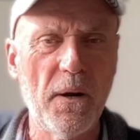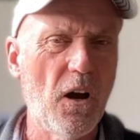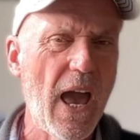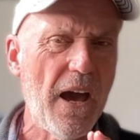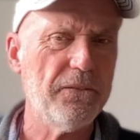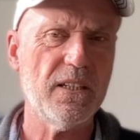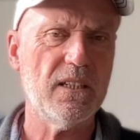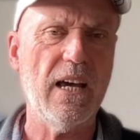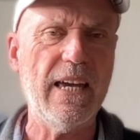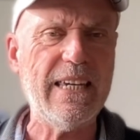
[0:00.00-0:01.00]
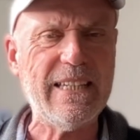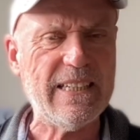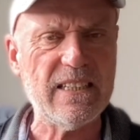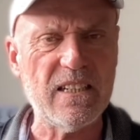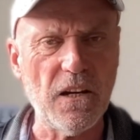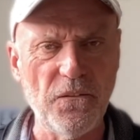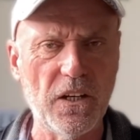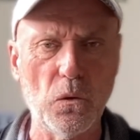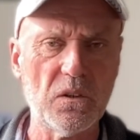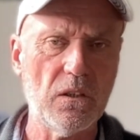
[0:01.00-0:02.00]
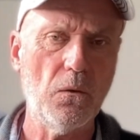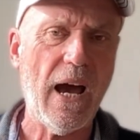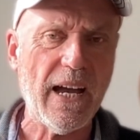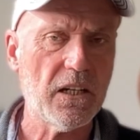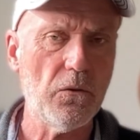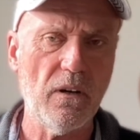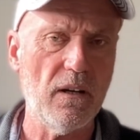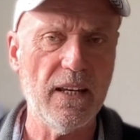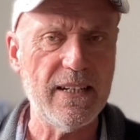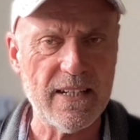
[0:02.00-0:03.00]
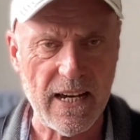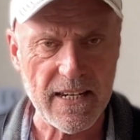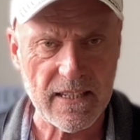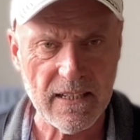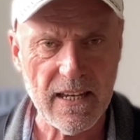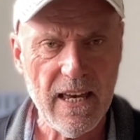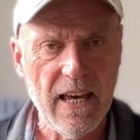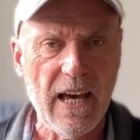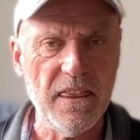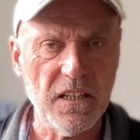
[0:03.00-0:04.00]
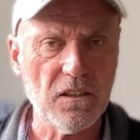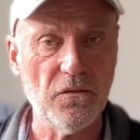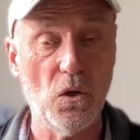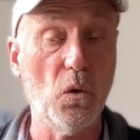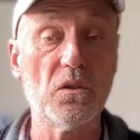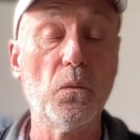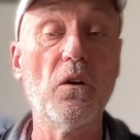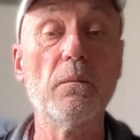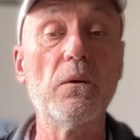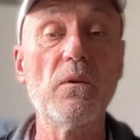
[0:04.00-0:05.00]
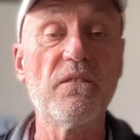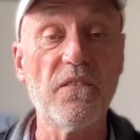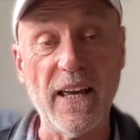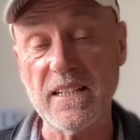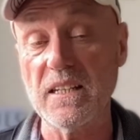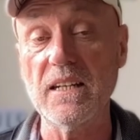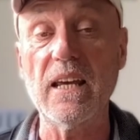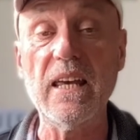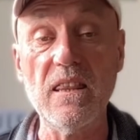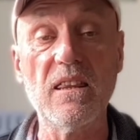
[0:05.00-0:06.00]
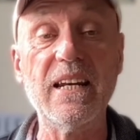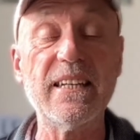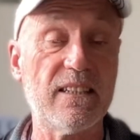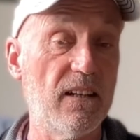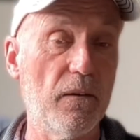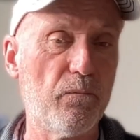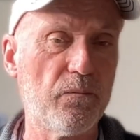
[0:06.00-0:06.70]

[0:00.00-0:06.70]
but I have to say it is difficult to accurately date it, and this of course will be reflected in the listing.